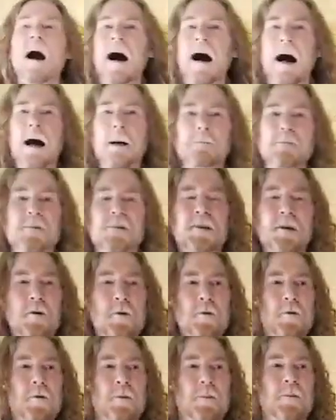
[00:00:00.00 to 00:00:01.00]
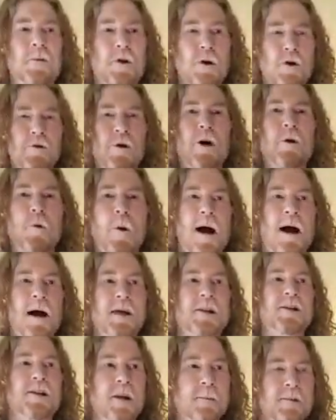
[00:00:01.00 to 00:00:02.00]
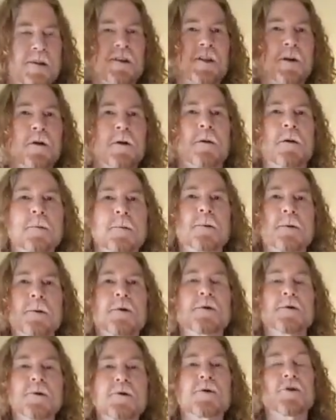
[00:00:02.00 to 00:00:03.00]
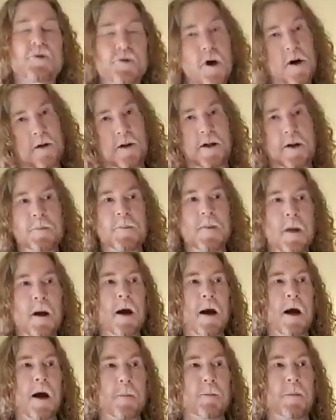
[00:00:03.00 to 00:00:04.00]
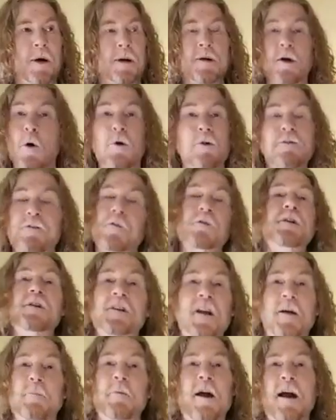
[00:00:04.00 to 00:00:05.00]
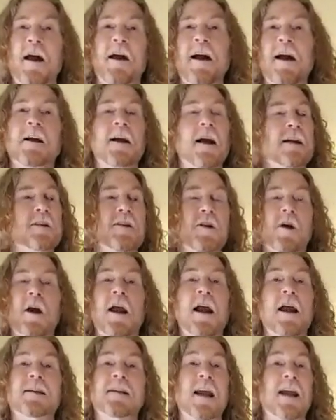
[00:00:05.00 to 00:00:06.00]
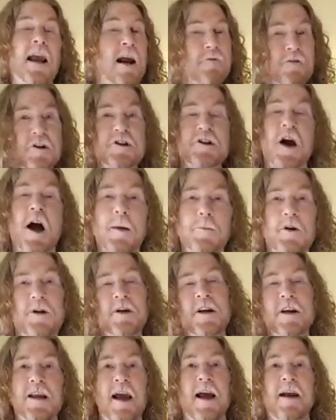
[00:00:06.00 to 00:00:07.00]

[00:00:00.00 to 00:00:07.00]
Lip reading: So career-wise, I'm still struggling, but going full steam ahead. I take every job you can get.